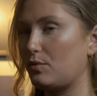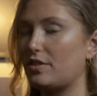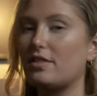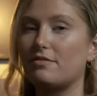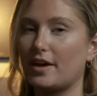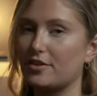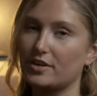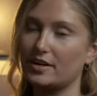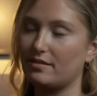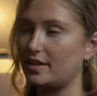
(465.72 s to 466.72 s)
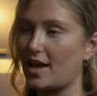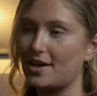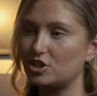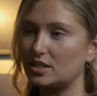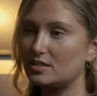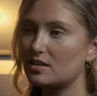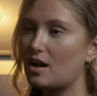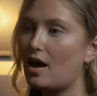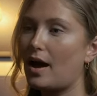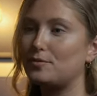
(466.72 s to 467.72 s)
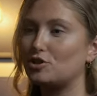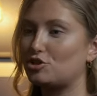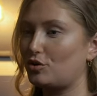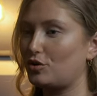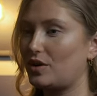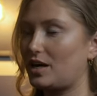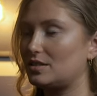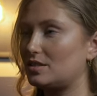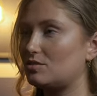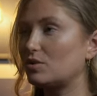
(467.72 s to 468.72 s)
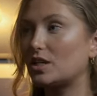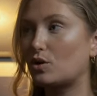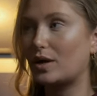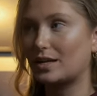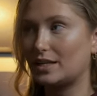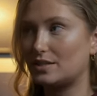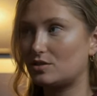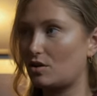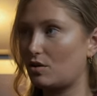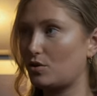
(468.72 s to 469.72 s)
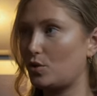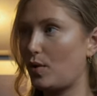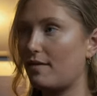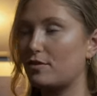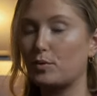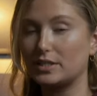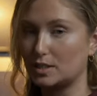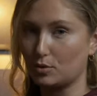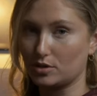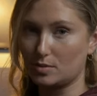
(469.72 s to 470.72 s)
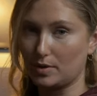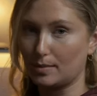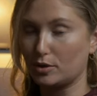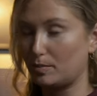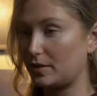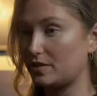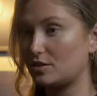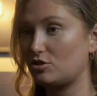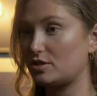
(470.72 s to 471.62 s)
with the feathering of the edges. I'm just showing you guys this really quickly so you have the principles to be able to build this